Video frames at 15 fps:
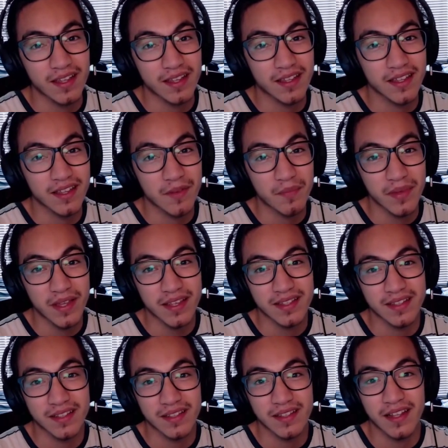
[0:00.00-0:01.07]
gigabit
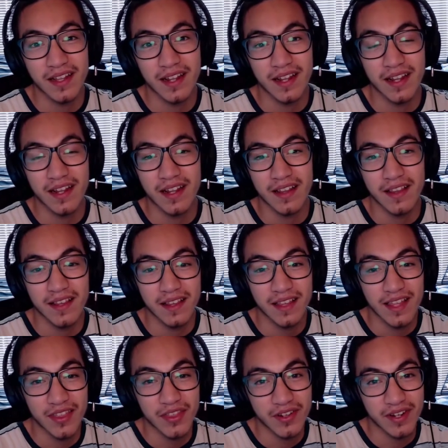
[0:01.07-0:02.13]

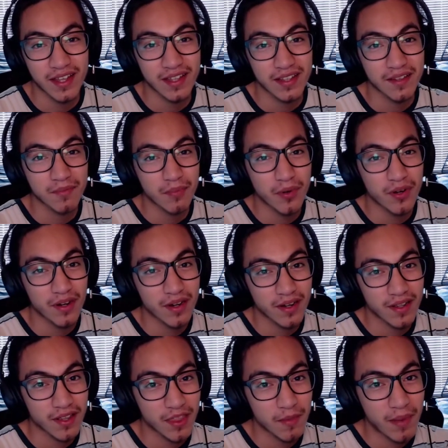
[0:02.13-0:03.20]
Ethernet port
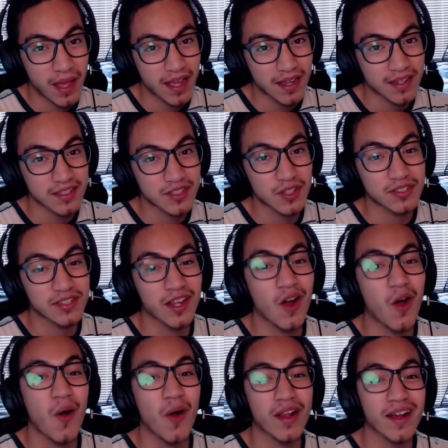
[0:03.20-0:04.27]
on the back. So I was like,
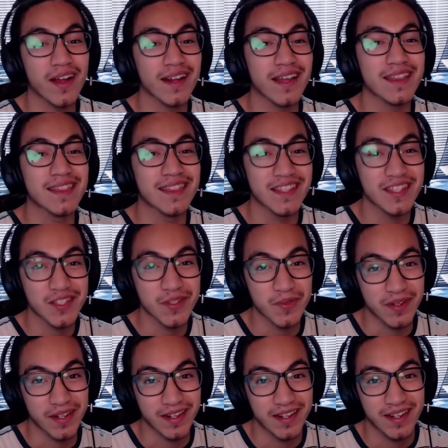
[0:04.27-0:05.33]
oh, I gotta get this
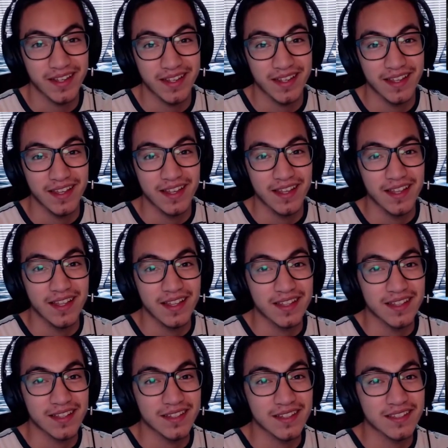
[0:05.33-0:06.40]
one
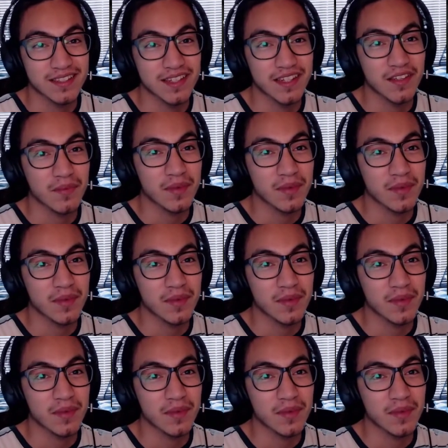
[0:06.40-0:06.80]
because it's gonna give